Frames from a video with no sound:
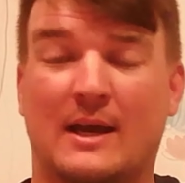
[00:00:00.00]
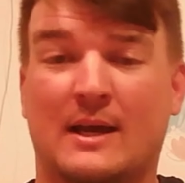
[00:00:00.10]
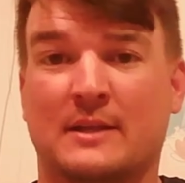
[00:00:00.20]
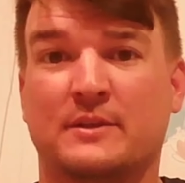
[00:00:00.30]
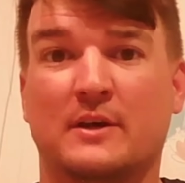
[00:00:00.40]

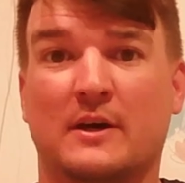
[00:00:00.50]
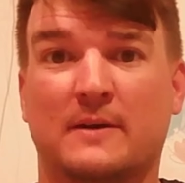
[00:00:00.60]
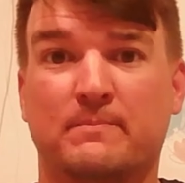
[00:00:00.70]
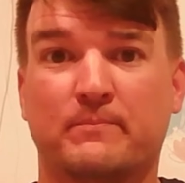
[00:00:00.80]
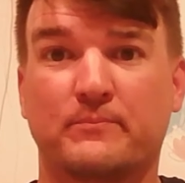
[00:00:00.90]
and
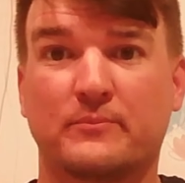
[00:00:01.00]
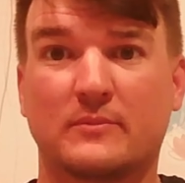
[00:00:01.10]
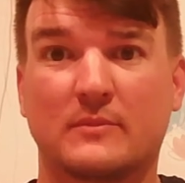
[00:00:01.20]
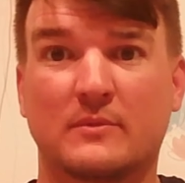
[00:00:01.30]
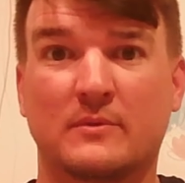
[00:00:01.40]

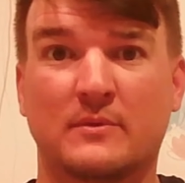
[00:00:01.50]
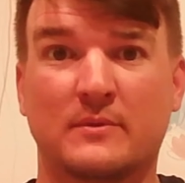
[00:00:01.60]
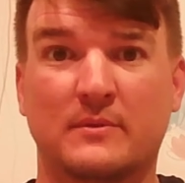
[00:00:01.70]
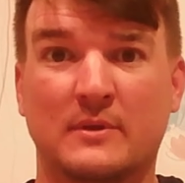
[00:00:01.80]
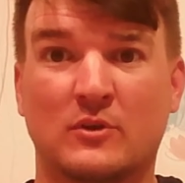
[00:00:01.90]

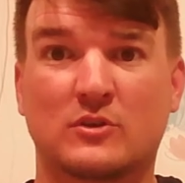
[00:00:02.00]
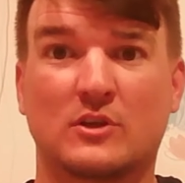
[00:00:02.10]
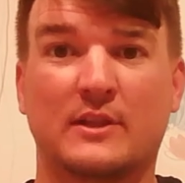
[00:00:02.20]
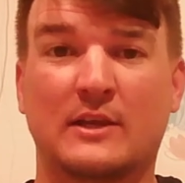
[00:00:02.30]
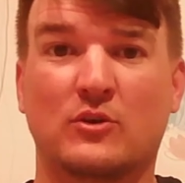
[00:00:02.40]
it looks
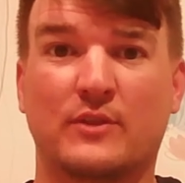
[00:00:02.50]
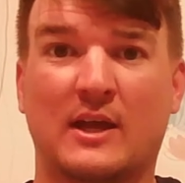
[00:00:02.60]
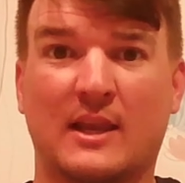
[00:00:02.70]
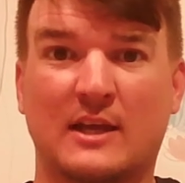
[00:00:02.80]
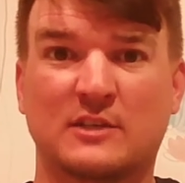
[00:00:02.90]
like they got
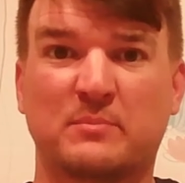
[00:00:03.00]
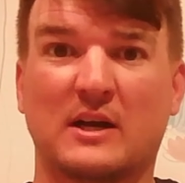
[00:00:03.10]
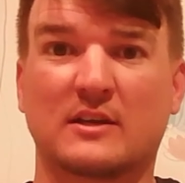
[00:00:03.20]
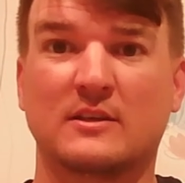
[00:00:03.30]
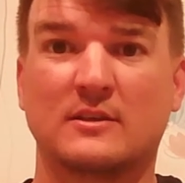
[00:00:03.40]
their land
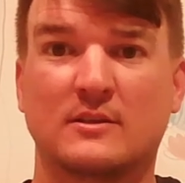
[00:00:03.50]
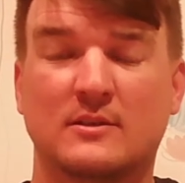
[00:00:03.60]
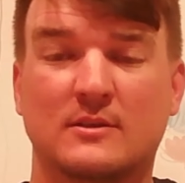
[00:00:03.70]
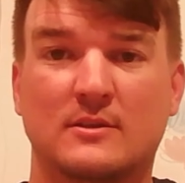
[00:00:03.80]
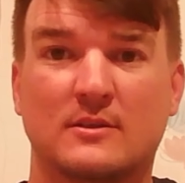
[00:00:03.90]
back.
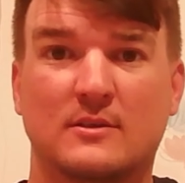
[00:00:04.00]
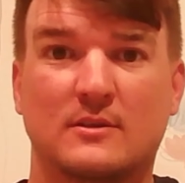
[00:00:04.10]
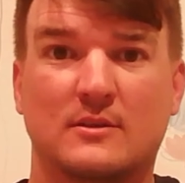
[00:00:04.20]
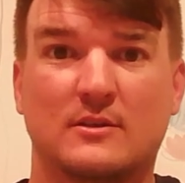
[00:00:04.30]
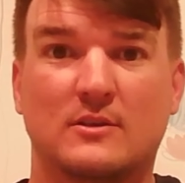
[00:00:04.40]

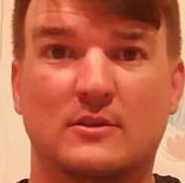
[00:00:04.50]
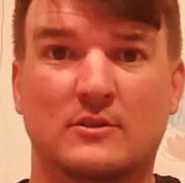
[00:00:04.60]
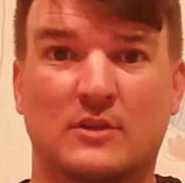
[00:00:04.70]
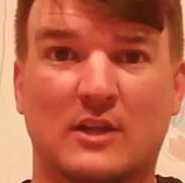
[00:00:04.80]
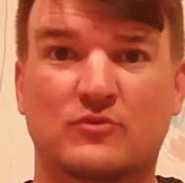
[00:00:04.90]

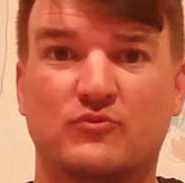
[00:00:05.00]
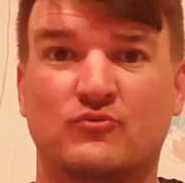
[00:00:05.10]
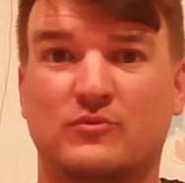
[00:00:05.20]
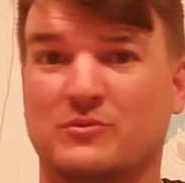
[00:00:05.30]
So that's